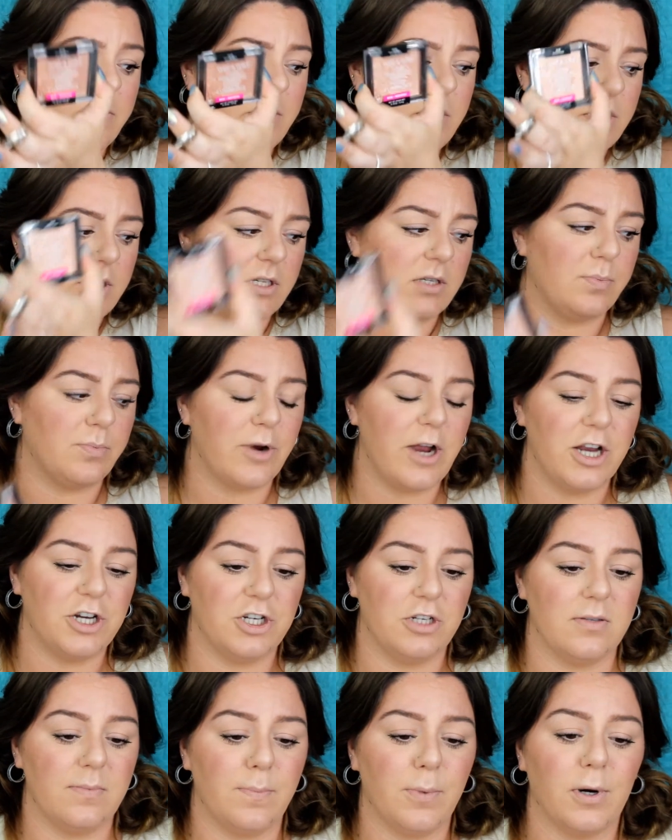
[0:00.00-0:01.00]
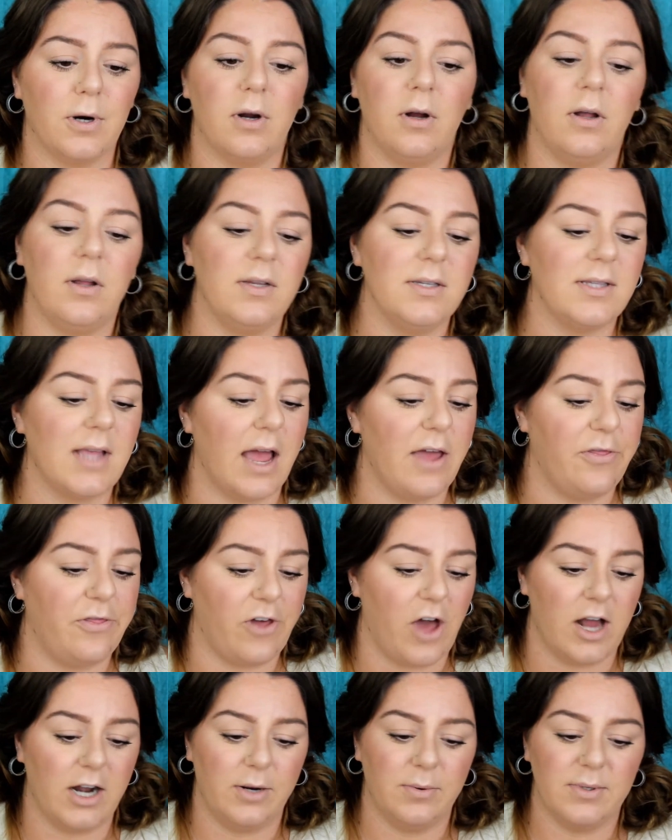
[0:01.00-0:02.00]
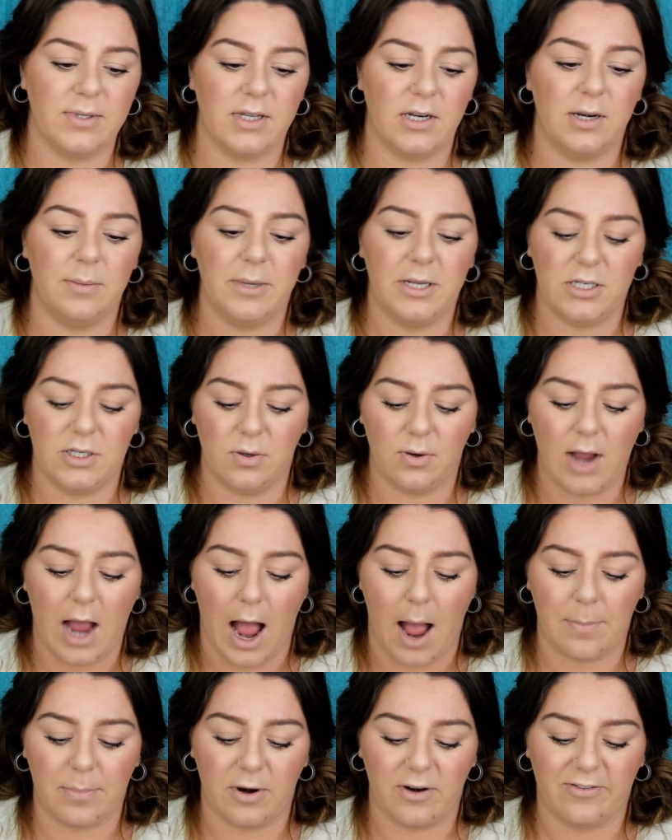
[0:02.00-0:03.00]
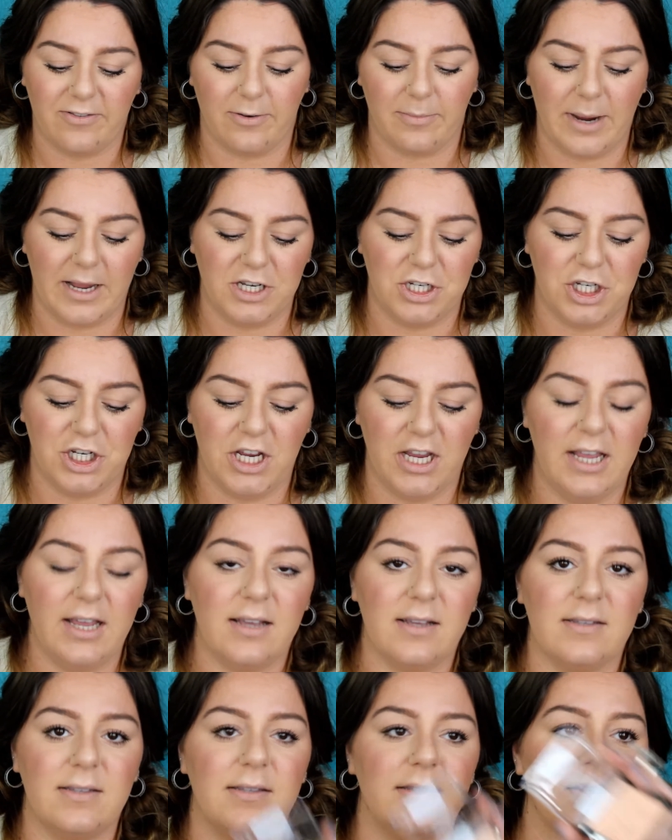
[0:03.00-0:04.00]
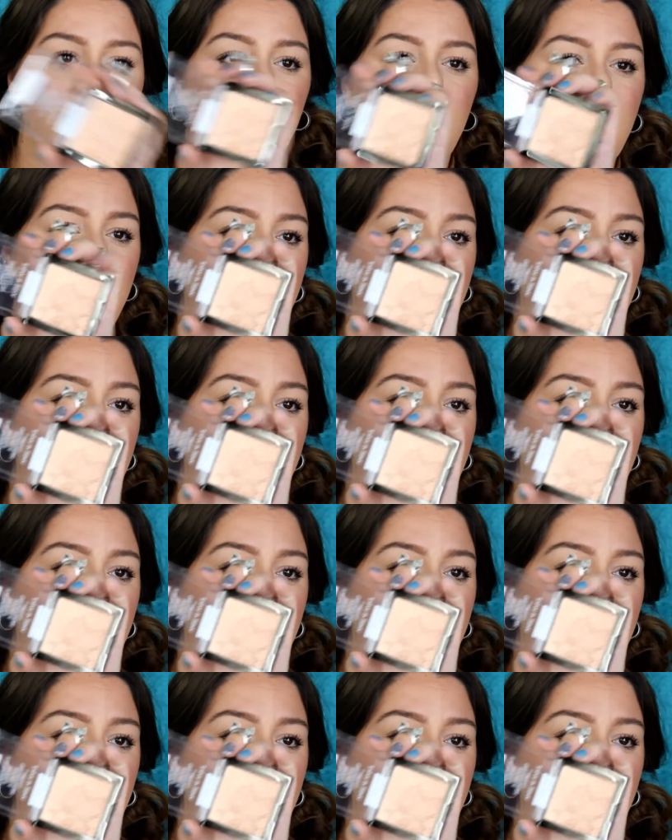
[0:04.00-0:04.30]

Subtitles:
This is Precious Pearls. I thought it was gonna be too copper for my cheeks.